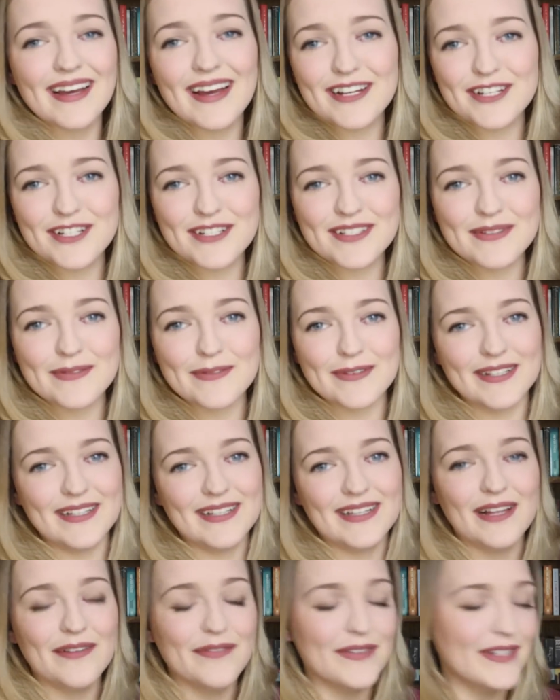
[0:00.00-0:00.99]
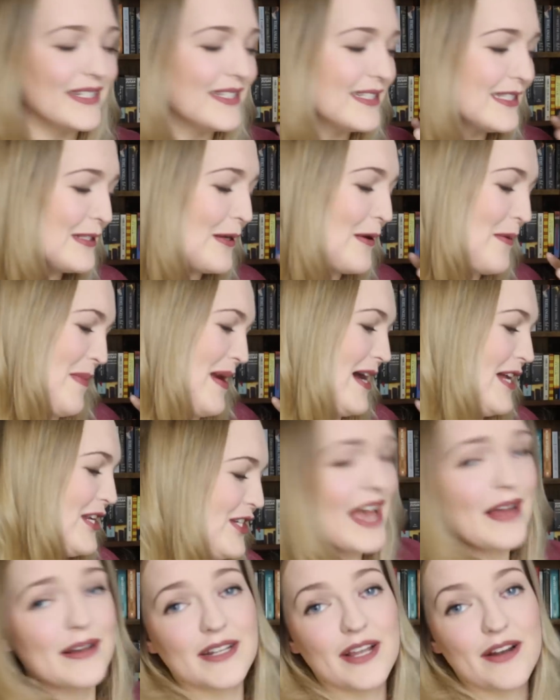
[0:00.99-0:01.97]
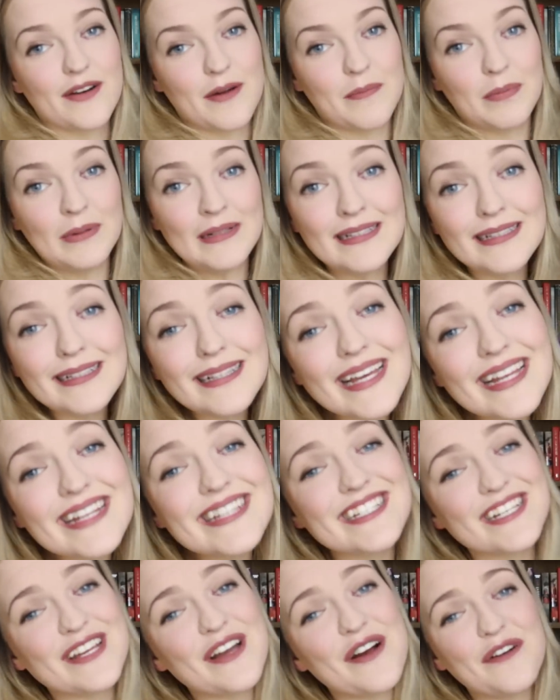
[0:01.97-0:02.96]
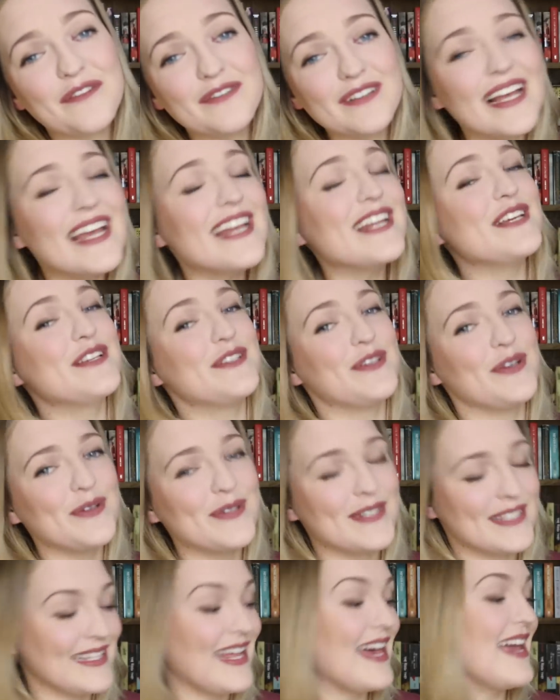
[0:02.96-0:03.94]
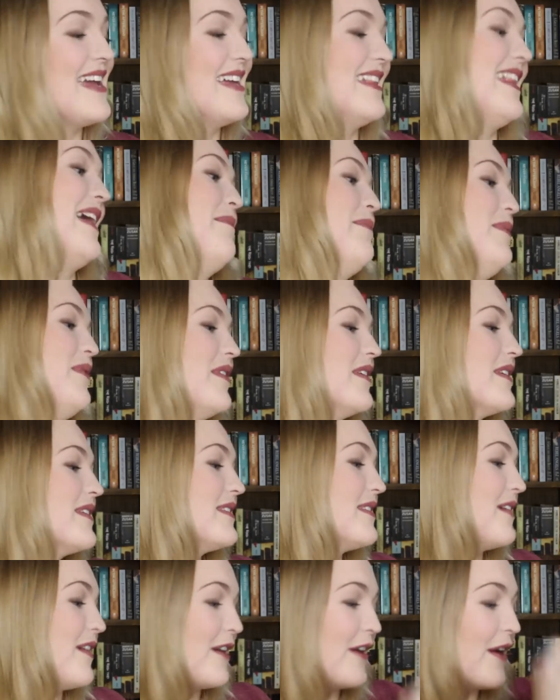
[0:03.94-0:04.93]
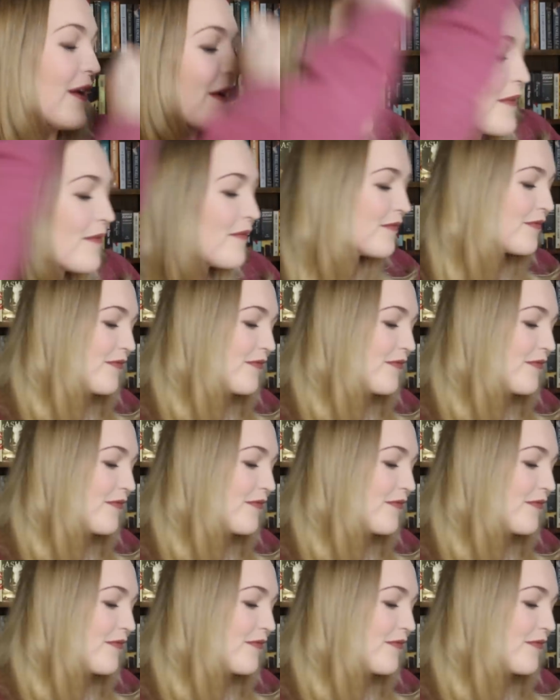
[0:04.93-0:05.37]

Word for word: I just really love it so much. And there are plenty of ladies who slay in that book, so